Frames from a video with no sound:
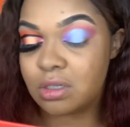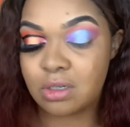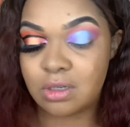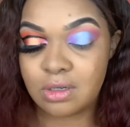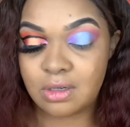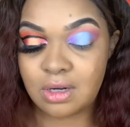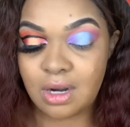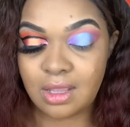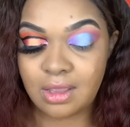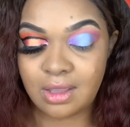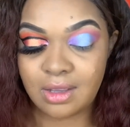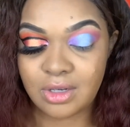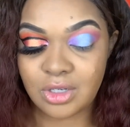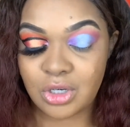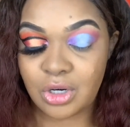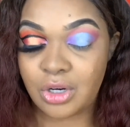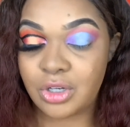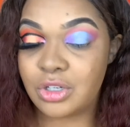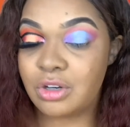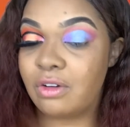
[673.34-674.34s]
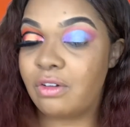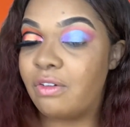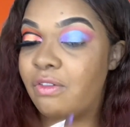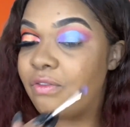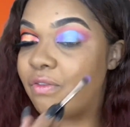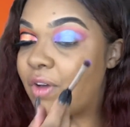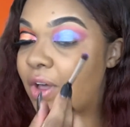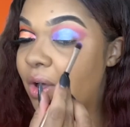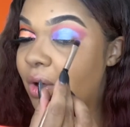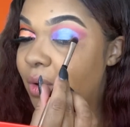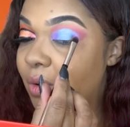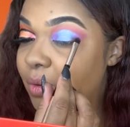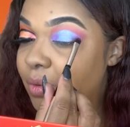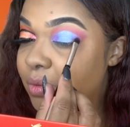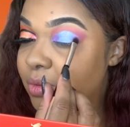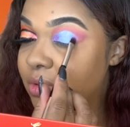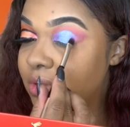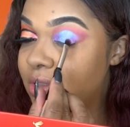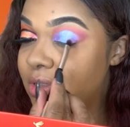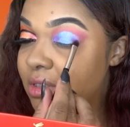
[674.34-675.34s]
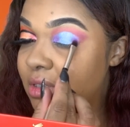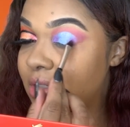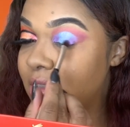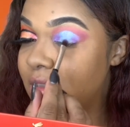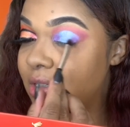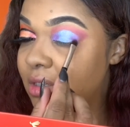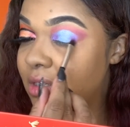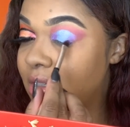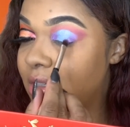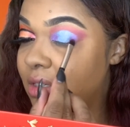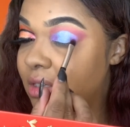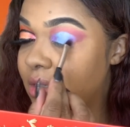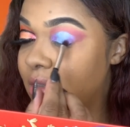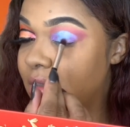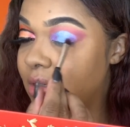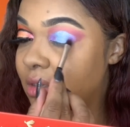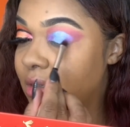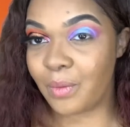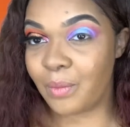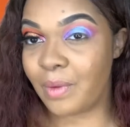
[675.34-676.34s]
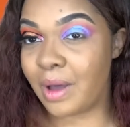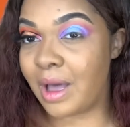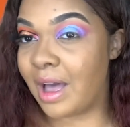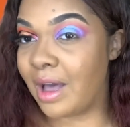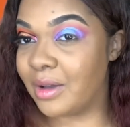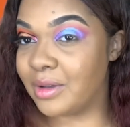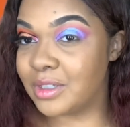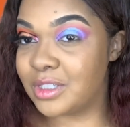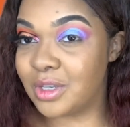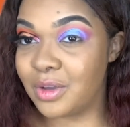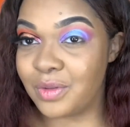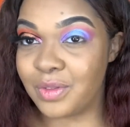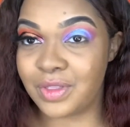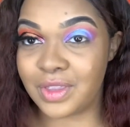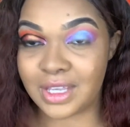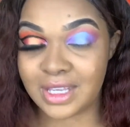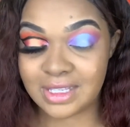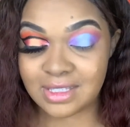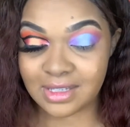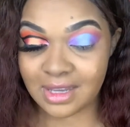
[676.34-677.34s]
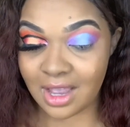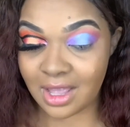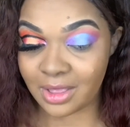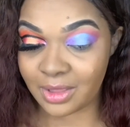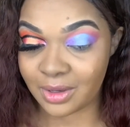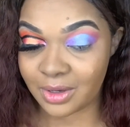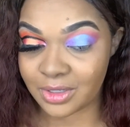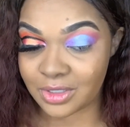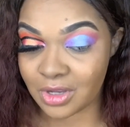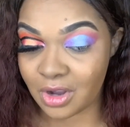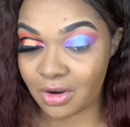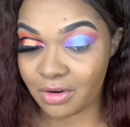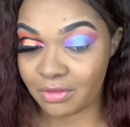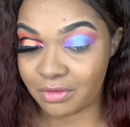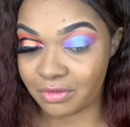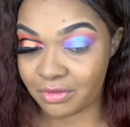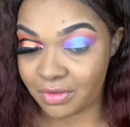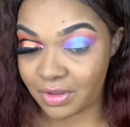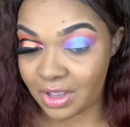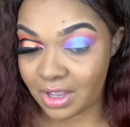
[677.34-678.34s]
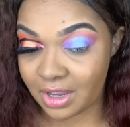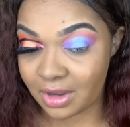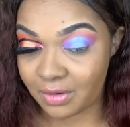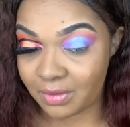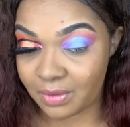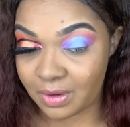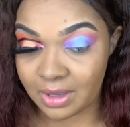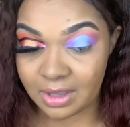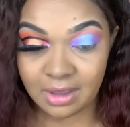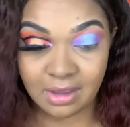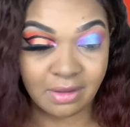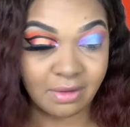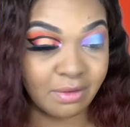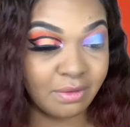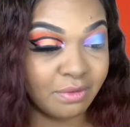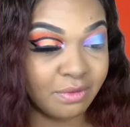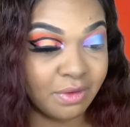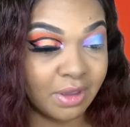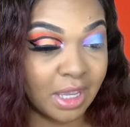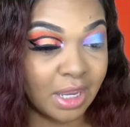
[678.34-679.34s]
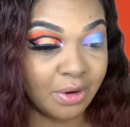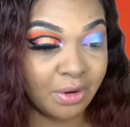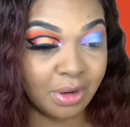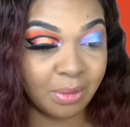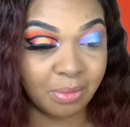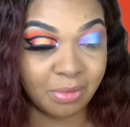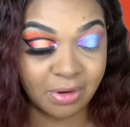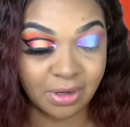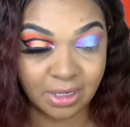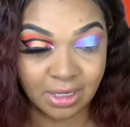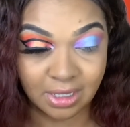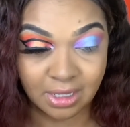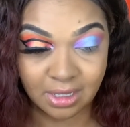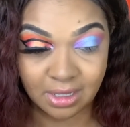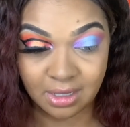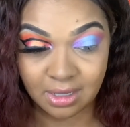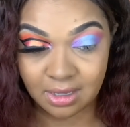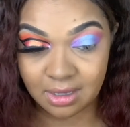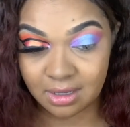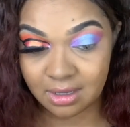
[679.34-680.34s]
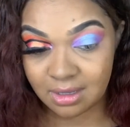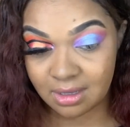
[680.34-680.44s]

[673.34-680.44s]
Not like charge your phone, silly. Wow, so these colors are very, very pretty.